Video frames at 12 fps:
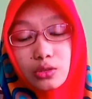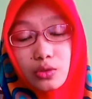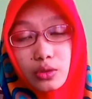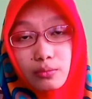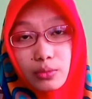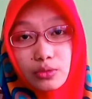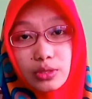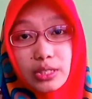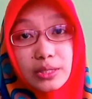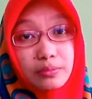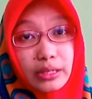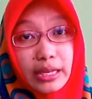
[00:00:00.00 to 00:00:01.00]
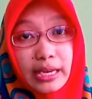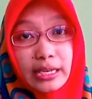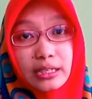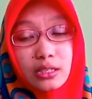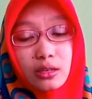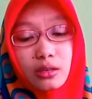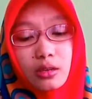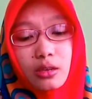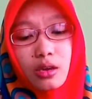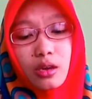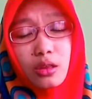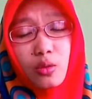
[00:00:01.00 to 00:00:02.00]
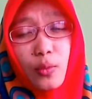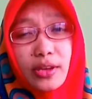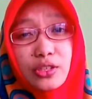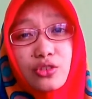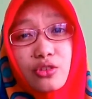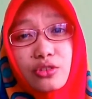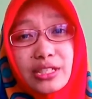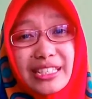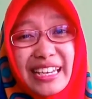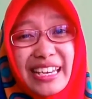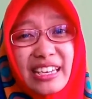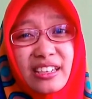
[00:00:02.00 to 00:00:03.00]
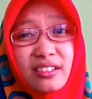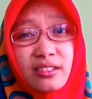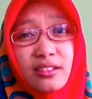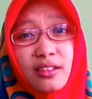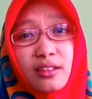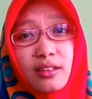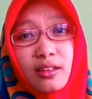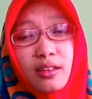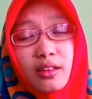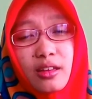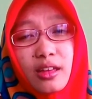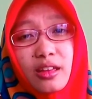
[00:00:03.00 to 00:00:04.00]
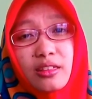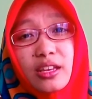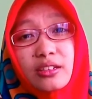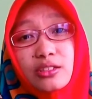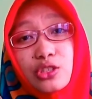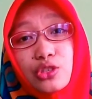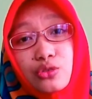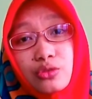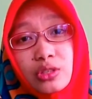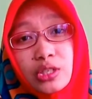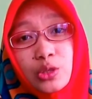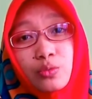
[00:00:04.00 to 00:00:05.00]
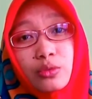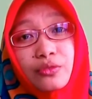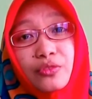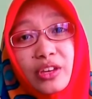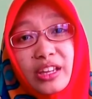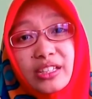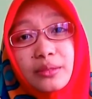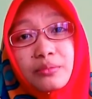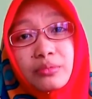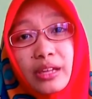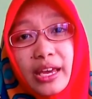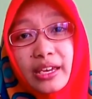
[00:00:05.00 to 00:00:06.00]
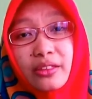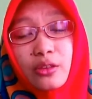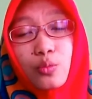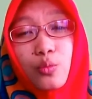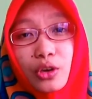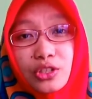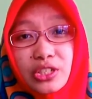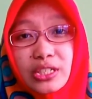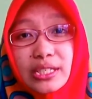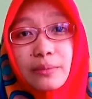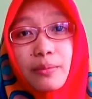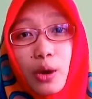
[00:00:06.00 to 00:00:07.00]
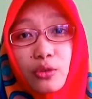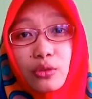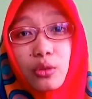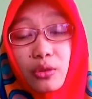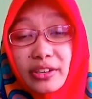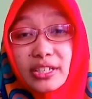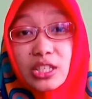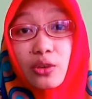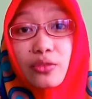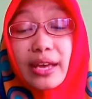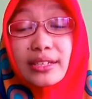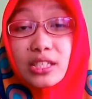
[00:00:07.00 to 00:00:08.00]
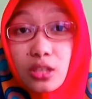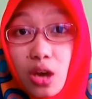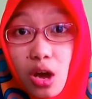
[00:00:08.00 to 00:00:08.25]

So the music's played, the master will sing, and then the students will fill in the blank in their worksheets about the lyrics of that